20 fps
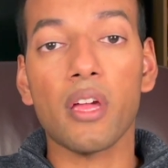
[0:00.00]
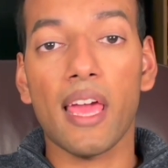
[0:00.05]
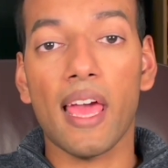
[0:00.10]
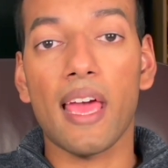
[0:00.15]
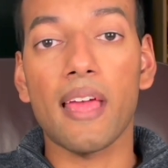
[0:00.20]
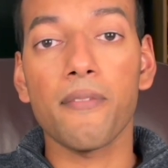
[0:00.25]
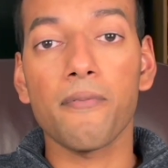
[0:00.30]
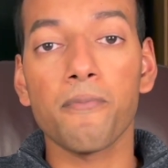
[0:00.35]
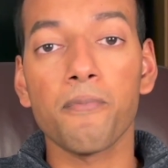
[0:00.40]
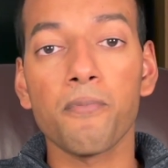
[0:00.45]

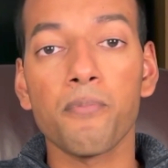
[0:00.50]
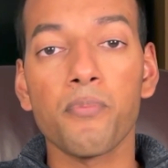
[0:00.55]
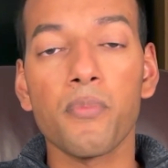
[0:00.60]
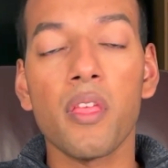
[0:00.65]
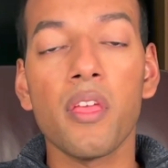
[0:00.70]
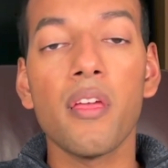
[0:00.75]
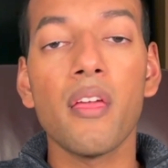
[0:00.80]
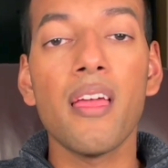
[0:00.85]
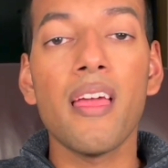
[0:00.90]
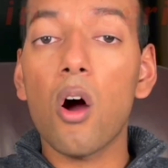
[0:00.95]
at.
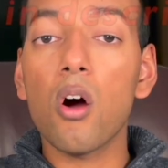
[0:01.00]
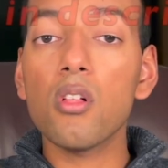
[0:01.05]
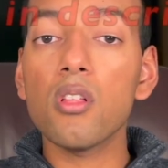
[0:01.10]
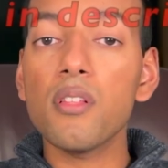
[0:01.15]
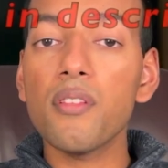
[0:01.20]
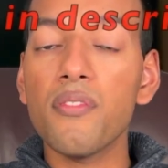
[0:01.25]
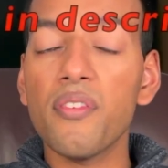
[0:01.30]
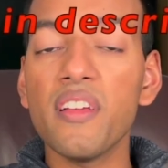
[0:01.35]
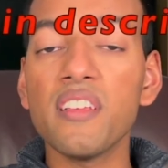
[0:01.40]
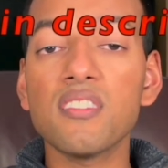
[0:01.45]

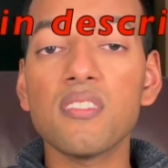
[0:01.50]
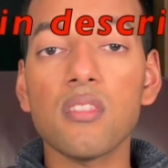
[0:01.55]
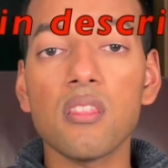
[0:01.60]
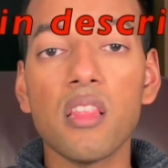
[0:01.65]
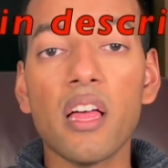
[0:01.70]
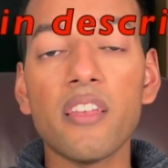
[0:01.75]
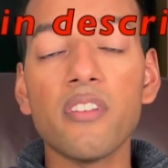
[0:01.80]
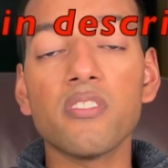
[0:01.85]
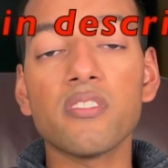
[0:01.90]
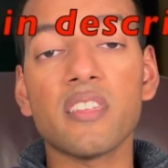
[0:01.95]
All of his
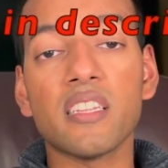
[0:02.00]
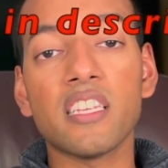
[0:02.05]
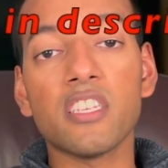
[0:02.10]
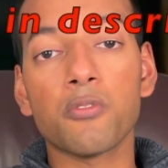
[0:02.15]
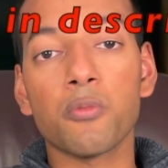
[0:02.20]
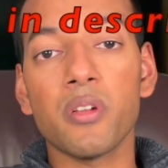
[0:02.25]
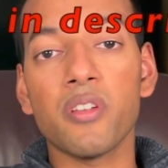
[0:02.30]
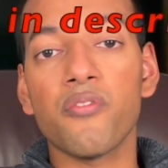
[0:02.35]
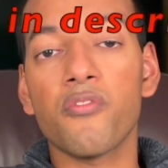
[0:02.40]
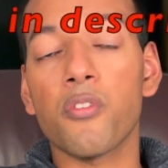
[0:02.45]
letters that
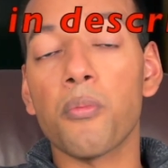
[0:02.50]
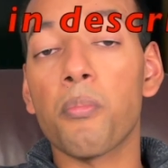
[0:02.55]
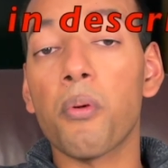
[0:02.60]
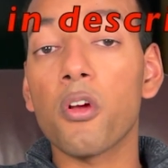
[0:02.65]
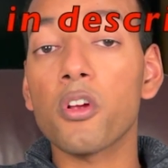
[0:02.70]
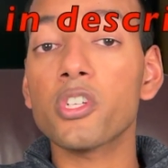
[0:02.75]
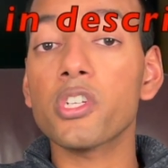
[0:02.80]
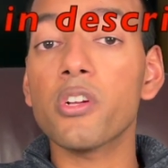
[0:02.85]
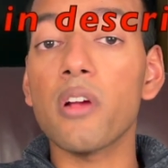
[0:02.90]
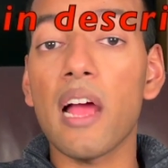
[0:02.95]
he's written for
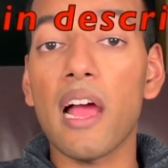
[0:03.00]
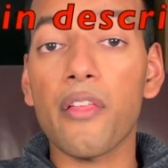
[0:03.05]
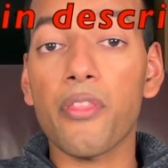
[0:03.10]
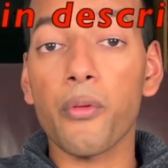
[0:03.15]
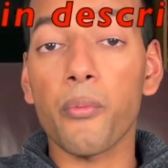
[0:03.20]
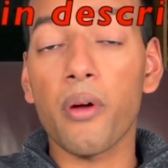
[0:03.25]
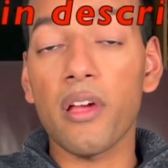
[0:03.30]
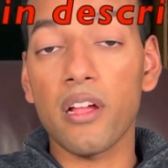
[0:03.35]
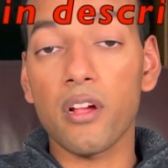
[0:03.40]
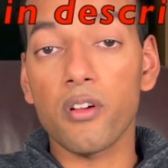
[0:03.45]
Berkshire
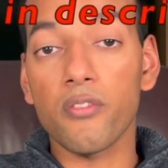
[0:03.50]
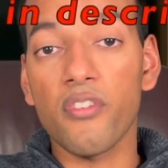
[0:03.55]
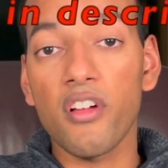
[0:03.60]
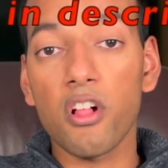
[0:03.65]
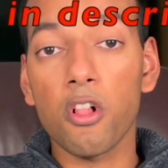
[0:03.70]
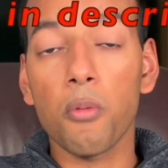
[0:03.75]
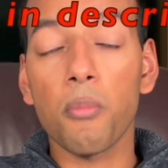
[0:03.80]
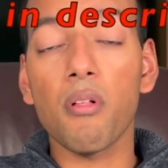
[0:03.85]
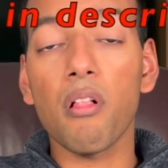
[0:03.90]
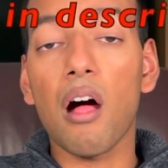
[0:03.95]
Hathaway are
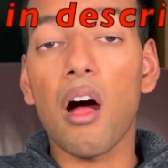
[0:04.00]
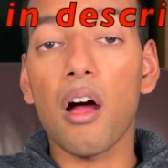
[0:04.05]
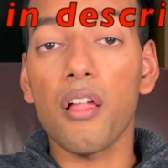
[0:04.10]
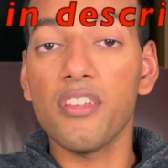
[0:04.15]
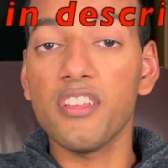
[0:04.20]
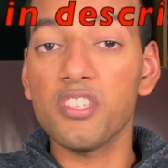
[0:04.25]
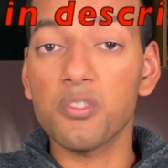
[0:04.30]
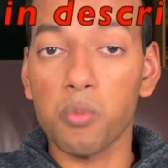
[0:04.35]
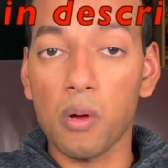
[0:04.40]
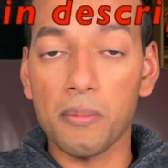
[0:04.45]
available
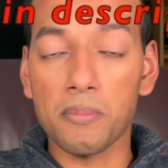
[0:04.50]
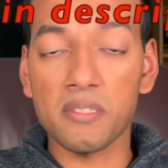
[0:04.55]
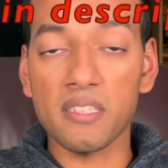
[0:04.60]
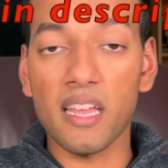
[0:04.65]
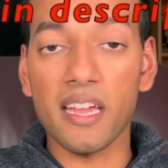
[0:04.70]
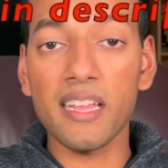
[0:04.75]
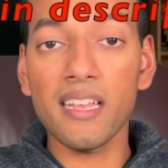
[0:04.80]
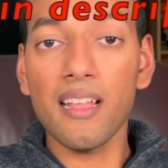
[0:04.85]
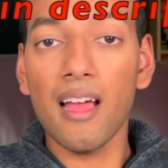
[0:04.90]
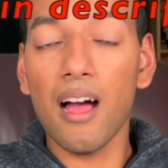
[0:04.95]
on his
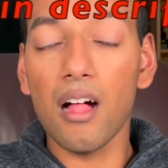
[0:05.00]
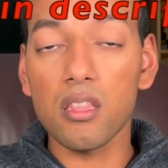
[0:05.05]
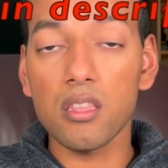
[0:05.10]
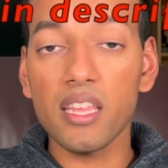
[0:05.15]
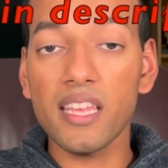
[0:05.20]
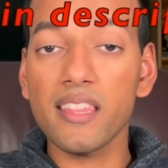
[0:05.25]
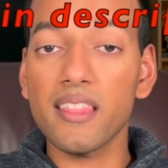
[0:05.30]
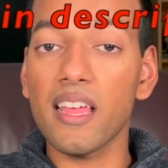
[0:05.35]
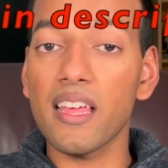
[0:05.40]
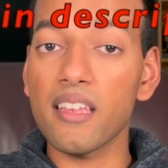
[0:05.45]
website. I'll
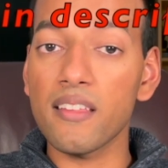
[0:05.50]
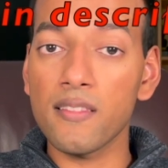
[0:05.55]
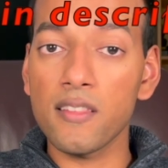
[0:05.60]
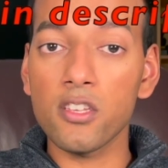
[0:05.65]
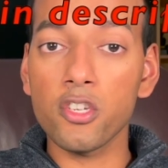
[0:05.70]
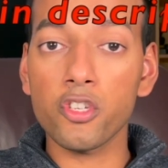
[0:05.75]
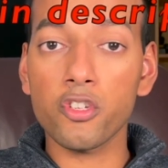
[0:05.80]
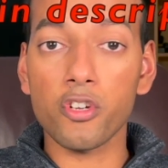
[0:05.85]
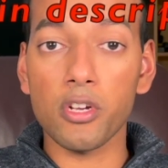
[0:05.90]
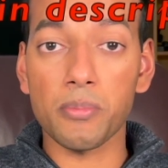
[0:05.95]
link that in the
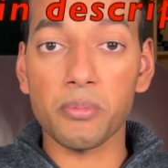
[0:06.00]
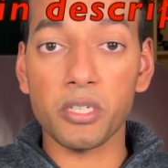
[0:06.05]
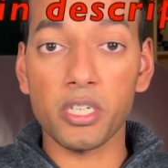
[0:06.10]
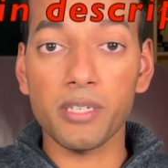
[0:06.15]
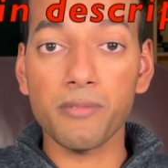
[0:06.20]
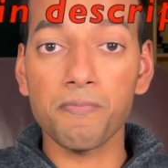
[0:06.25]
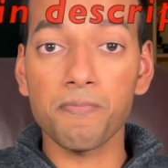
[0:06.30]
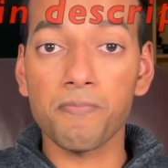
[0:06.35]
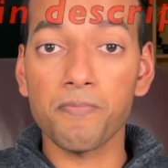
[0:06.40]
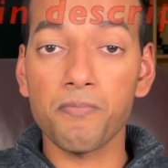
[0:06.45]

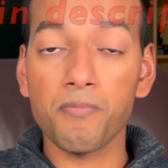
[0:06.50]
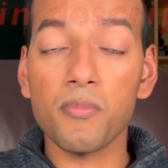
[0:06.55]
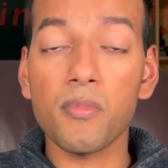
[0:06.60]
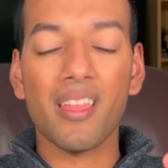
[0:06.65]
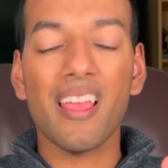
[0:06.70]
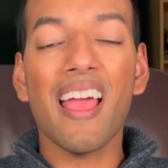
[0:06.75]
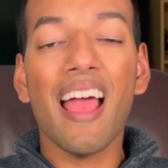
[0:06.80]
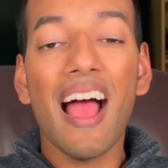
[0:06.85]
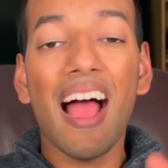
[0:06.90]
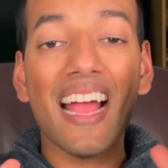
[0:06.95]
description.
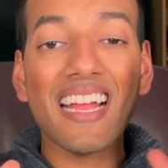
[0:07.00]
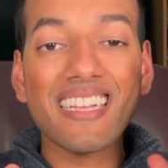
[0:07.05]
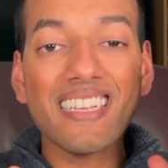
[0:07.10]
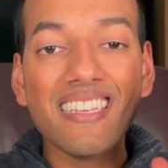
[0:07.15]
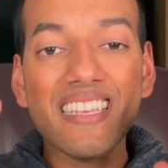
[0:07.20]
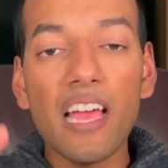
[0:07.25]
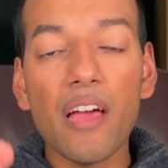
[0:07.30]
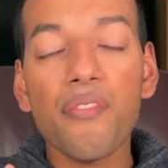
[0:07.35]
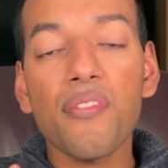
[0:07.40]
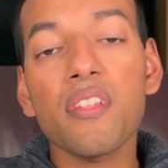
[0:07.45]
I
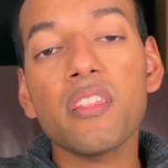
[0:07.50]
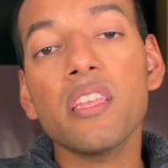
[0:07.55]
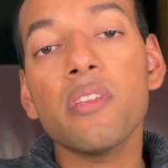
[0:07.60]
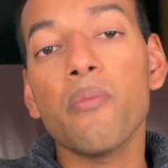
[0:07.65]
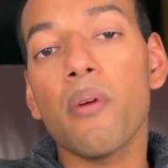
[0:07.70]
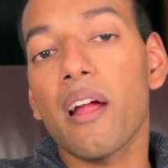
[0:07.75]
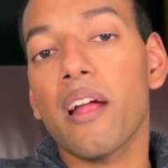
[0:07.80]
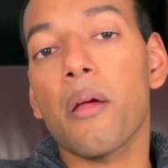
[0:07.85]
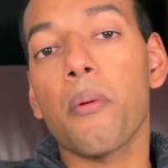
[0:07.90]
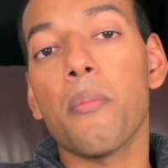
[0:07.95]
definitely
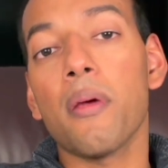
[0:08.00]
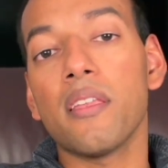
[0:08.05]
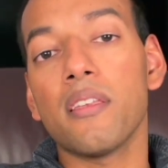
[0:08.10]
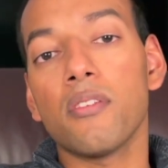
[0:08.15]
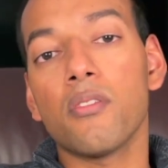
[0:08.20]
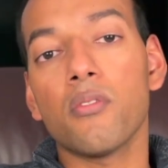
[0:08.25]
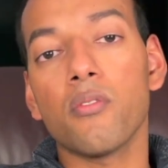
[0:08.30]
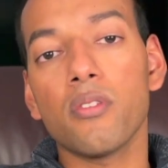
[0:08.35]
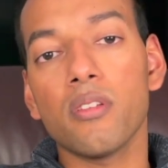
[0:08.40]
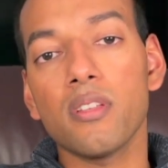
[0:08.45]
recommend